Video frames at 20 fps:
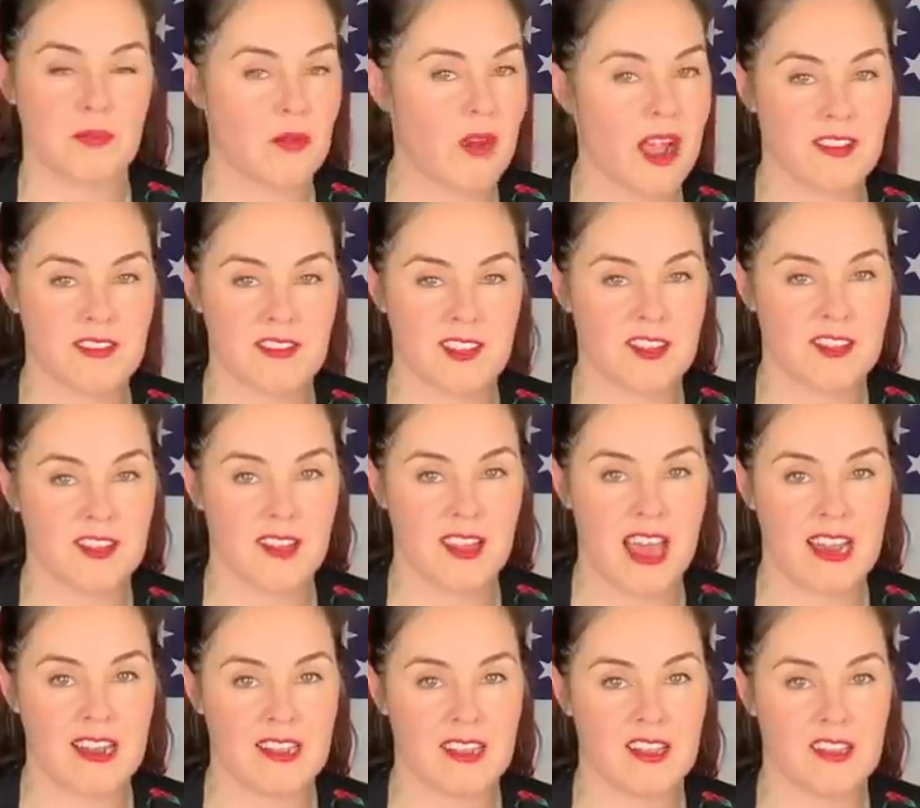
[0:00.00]
process a
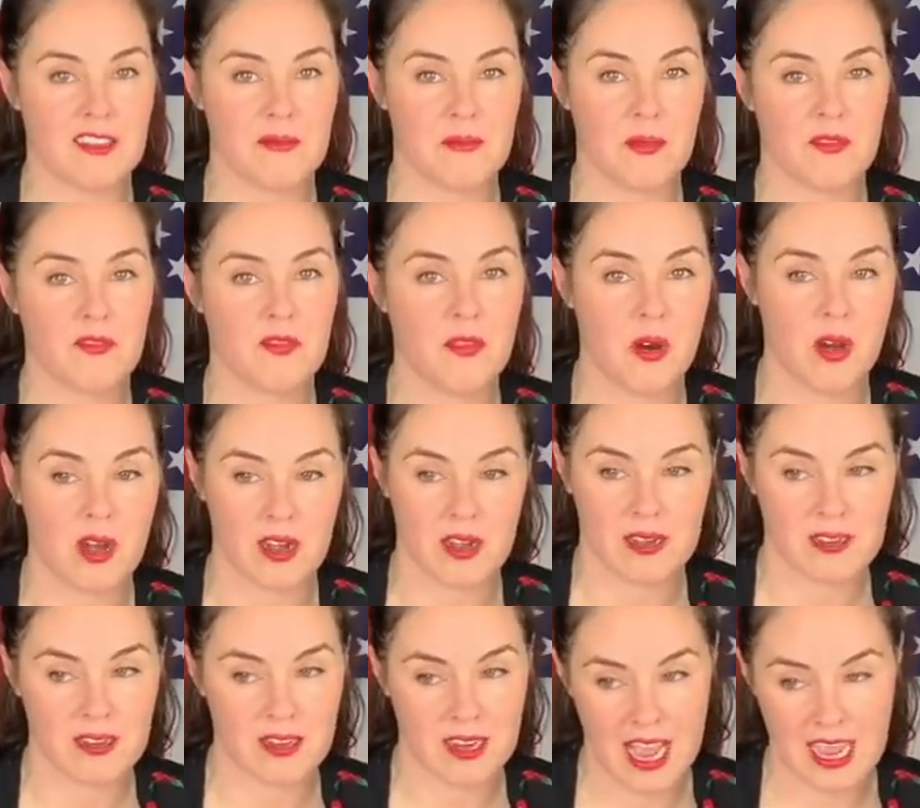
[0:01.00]
lot of this
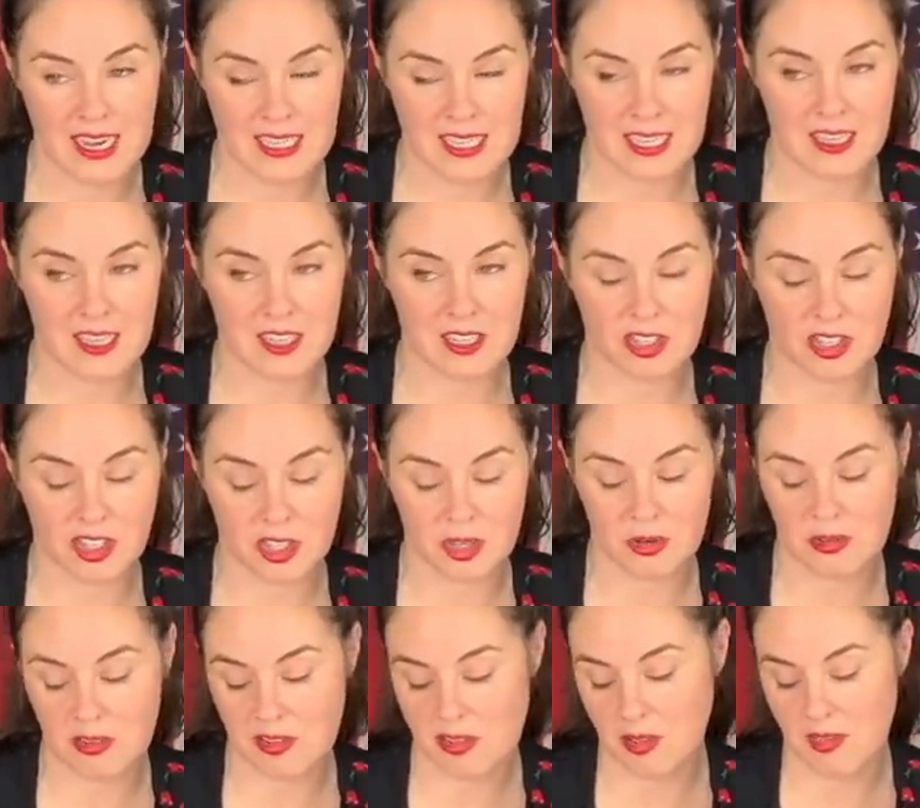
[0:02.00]
before I did this
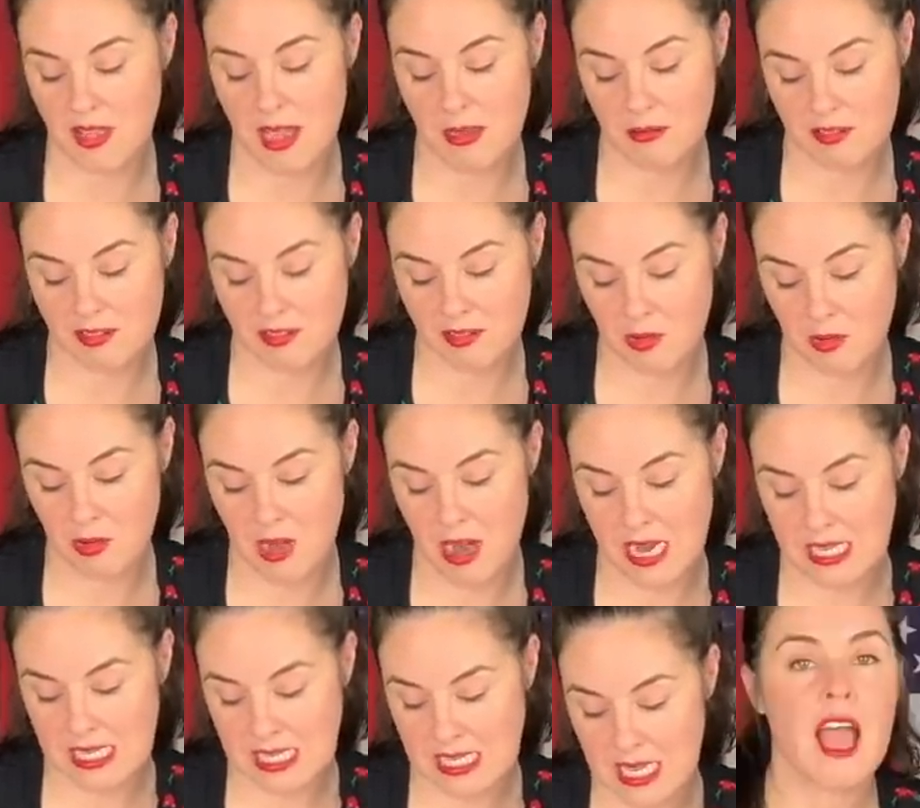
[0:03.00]
shoot, so that was
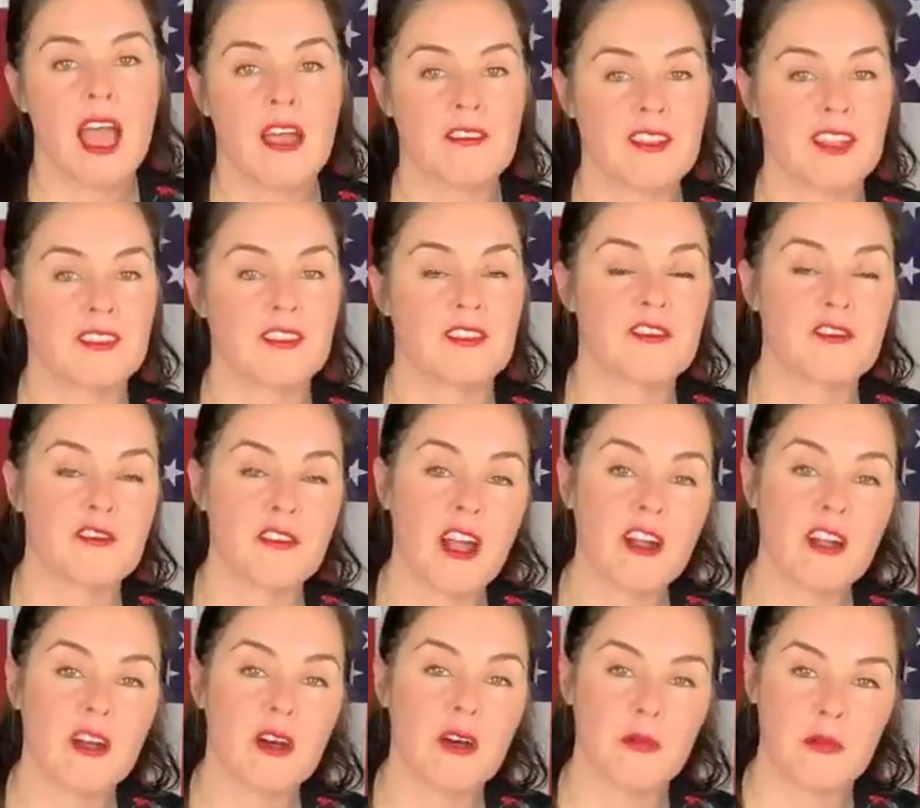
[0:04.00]
great. I was on The
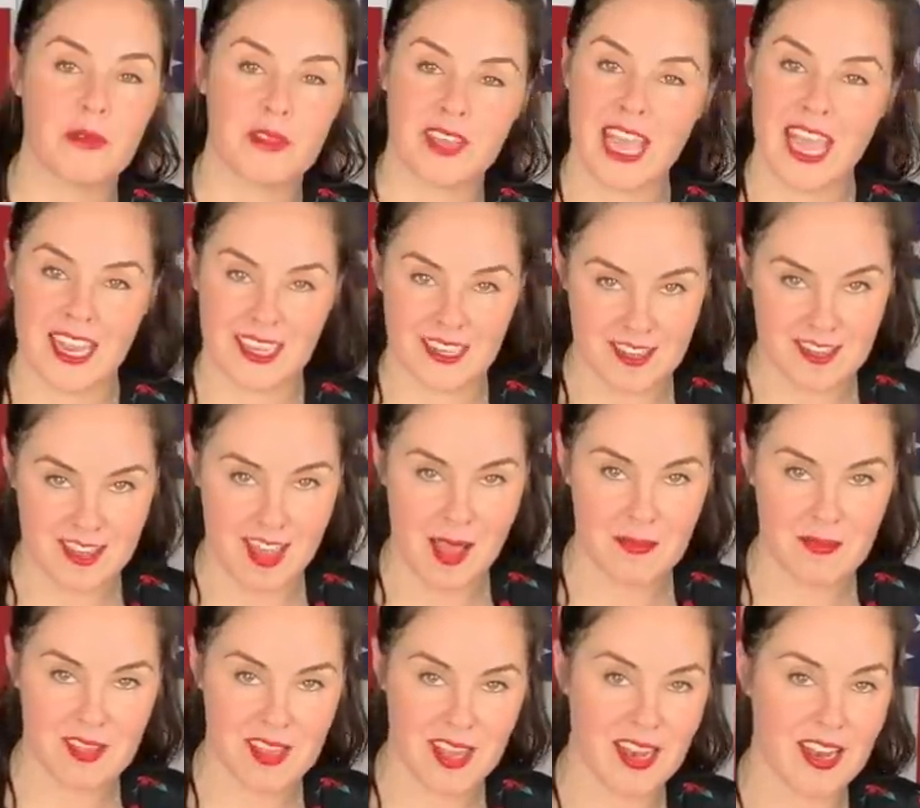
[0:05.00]
Struggle with Candace
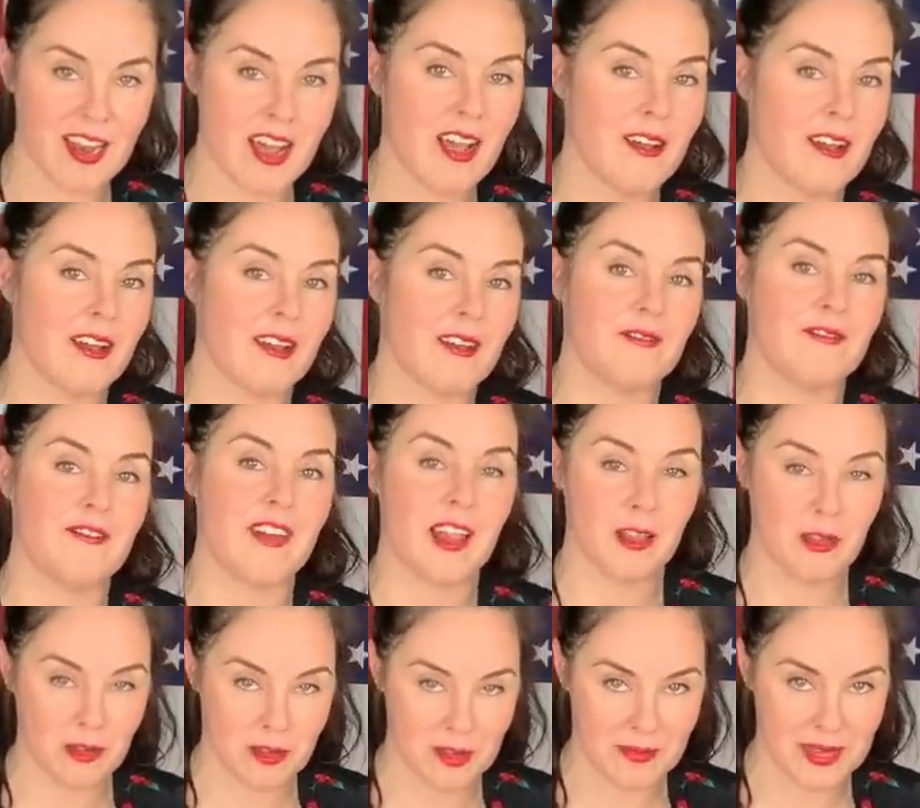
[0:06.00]
Thompson, a
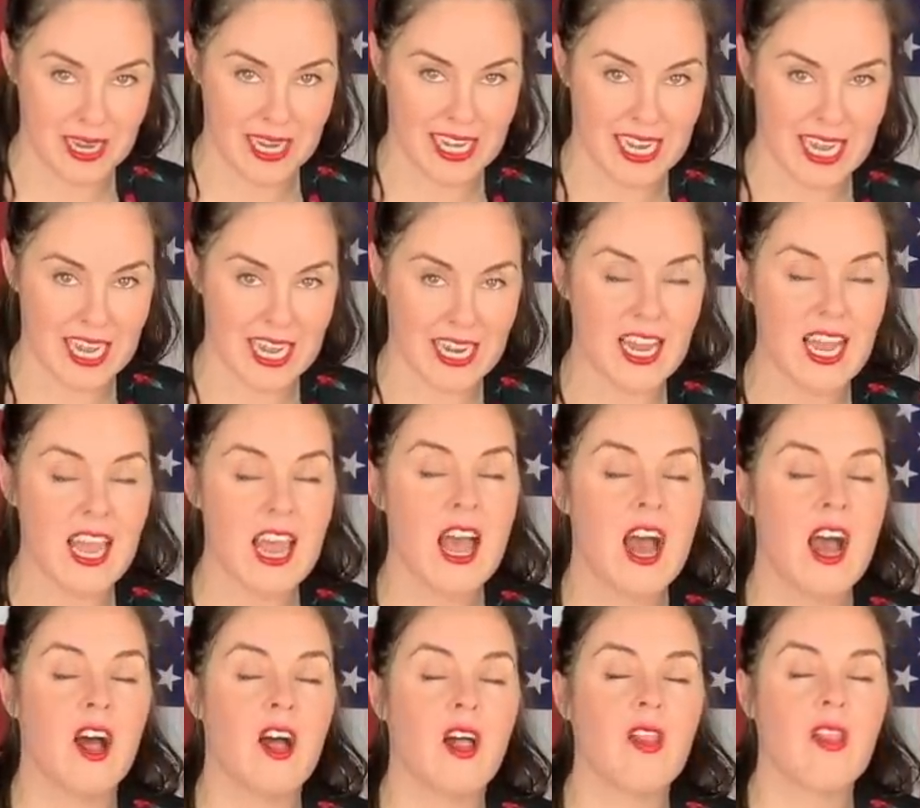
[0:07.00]
fellow comedian,
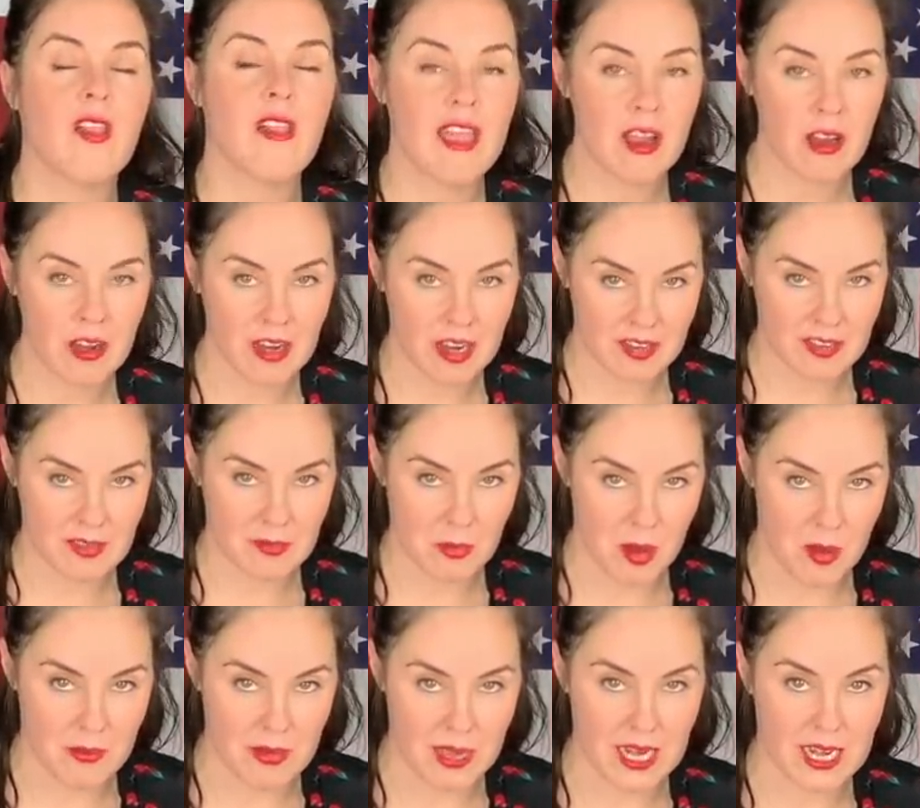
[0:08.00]
hilarious
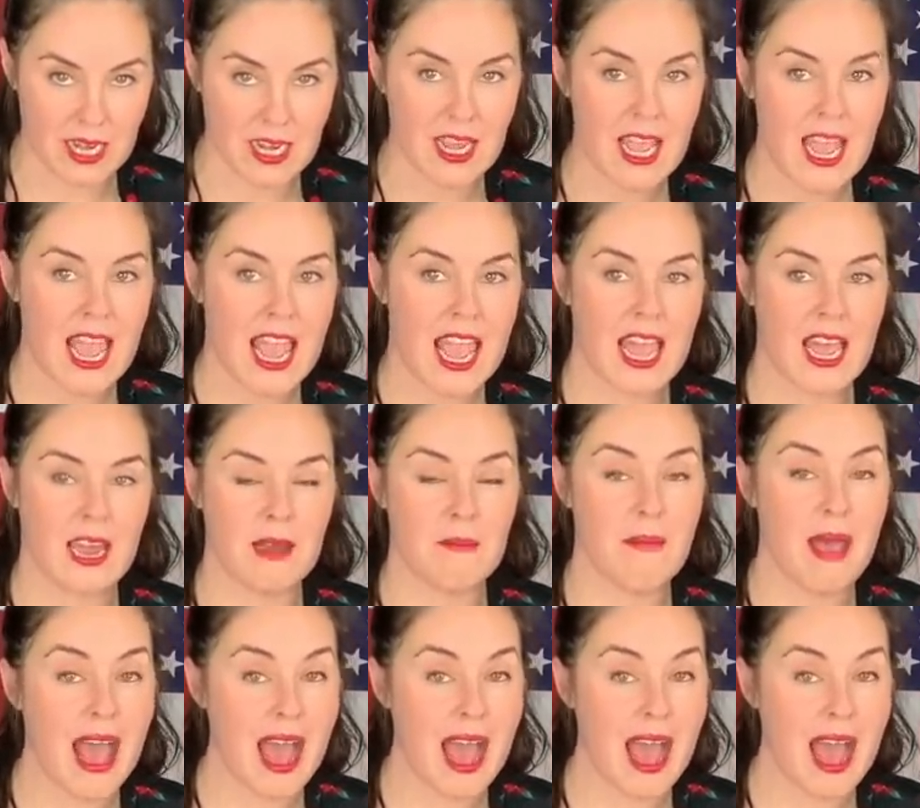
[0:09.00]
woman, and